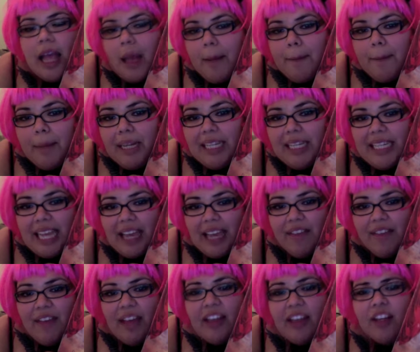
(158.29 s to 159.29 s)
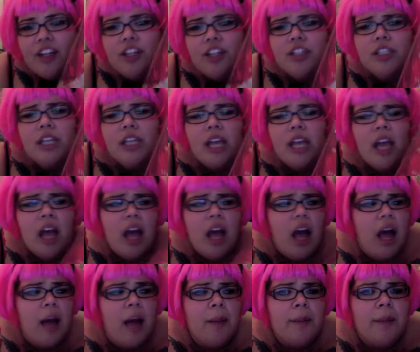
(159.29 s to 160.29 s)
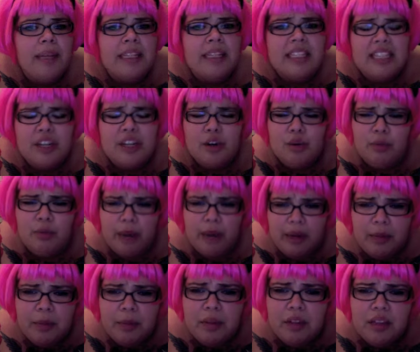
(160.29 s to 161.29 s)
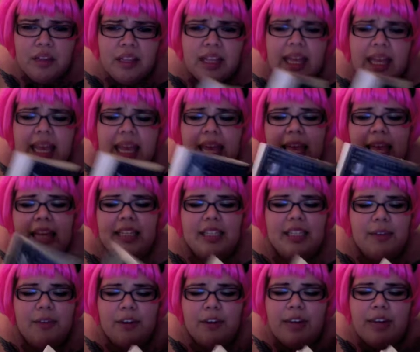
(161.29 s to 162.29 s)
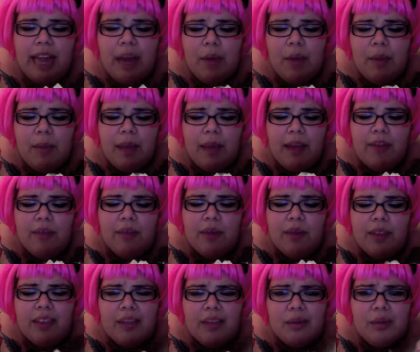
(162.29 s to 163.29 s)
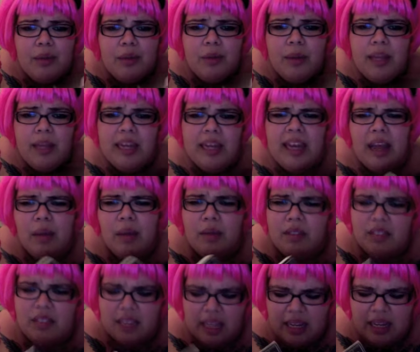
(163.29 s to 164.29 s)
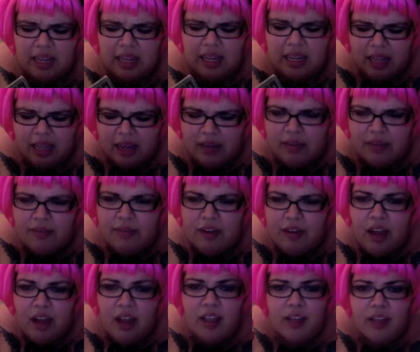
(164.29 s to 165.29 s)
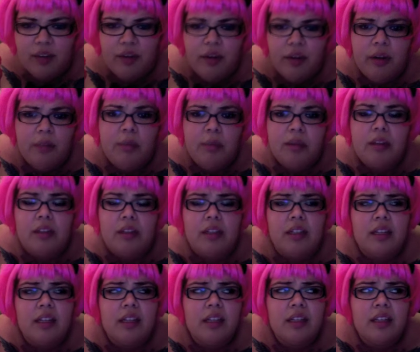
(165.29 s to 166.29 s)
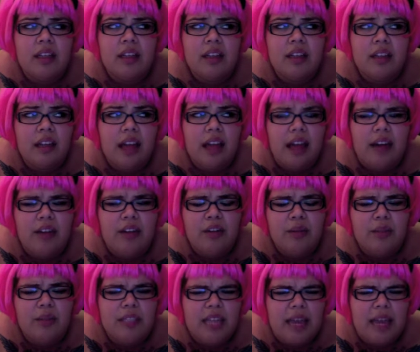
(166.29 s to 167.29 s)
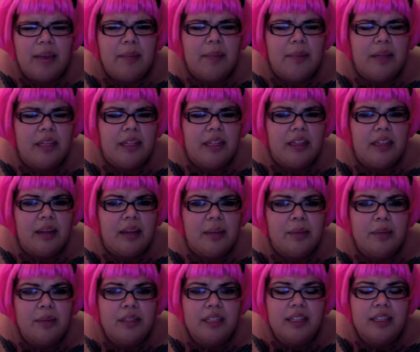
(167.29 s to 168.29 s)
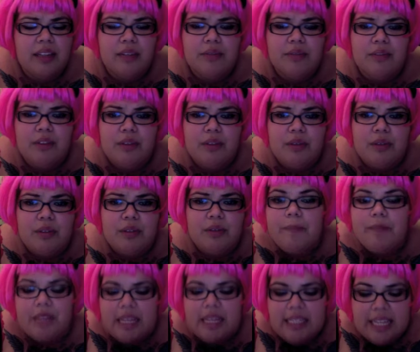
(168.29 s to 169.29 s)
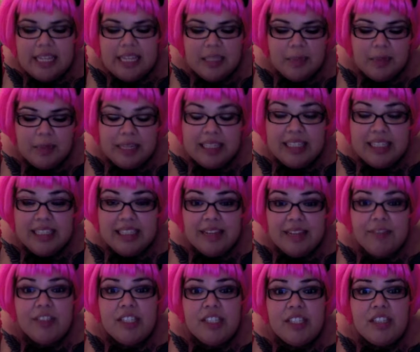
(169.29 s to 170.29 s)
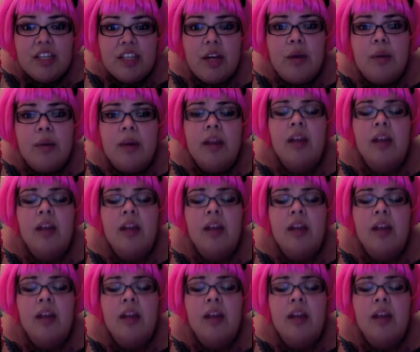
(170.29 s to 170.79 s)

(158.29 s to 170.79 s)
by Dave Eggers. It's incredible, except for now I'm halfway through, and now it's getting kind of not incredible. I don't know what's happening. I'm really confused. It takes place in San Francisco.